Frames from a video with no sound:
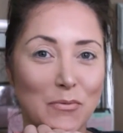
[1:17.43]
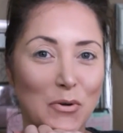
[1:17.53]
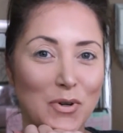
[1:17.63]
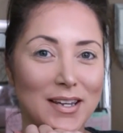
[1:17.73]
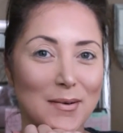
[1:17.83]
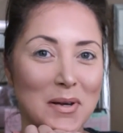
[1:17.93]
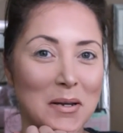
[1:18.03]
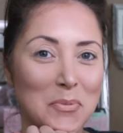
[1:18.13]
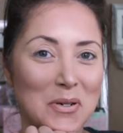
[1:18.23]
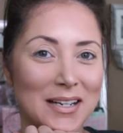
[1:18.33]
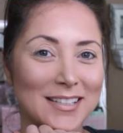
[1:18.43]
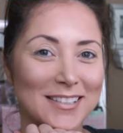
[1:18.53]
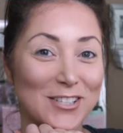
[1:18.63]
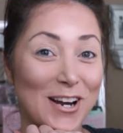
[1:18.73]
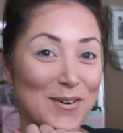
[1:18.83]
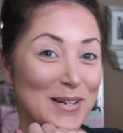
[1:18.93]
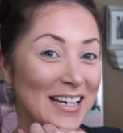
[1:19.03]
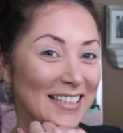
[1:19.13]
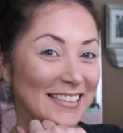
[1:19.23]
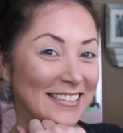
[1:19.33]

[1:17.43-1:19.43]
what we come up with, shall we?